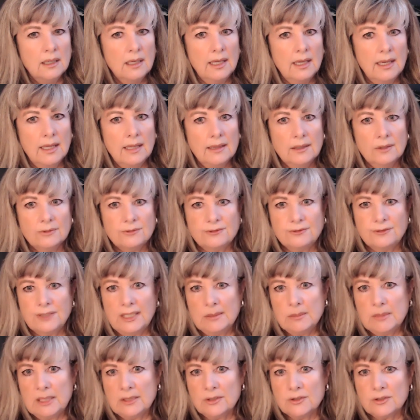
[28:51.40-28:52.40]
and the
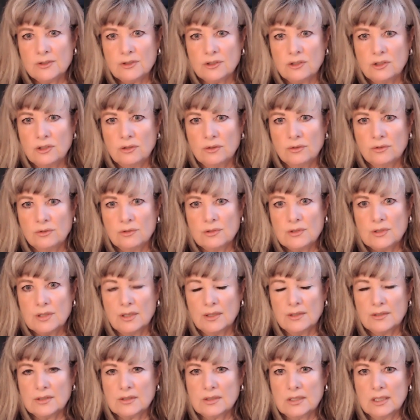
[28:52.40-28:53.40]
female students
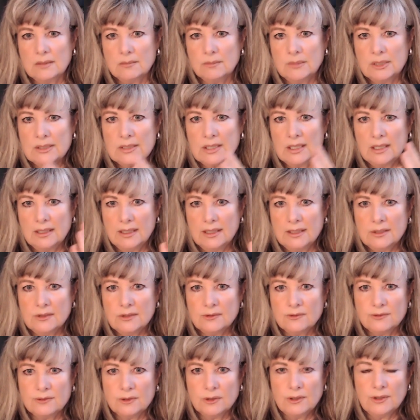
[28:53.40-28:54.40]
are
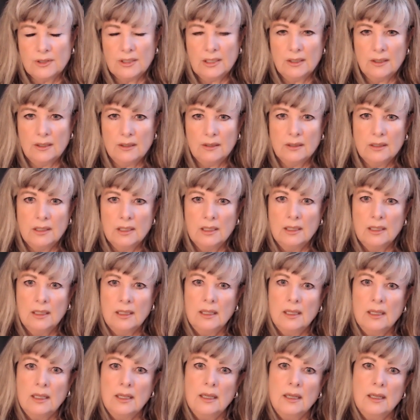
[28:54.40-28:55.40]
stigmatized for their
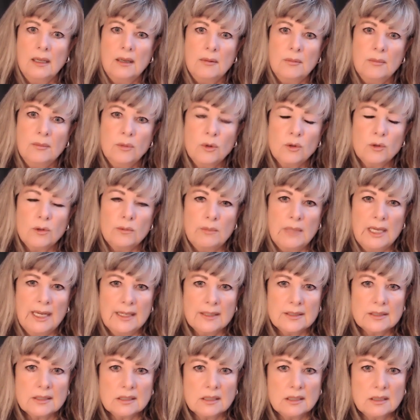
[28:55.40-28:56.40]
more
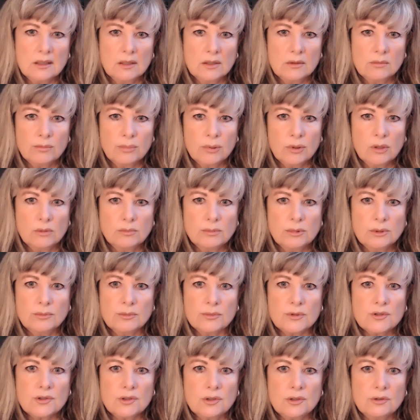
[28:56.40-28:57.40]
masculine problem
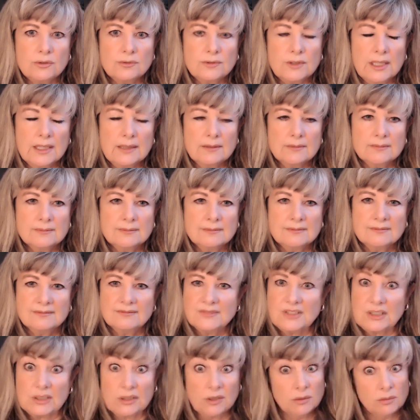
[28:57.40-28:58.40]
solving.
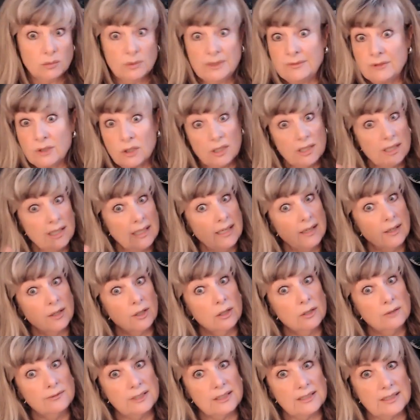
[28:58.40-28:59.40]
So we've got to get
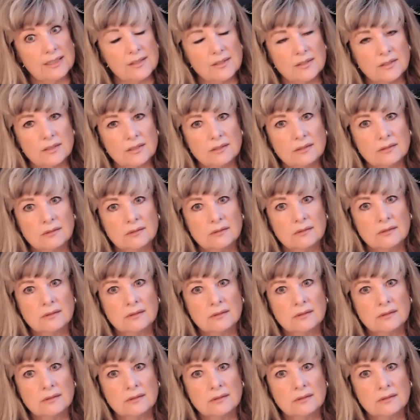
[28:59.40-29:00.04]
over this.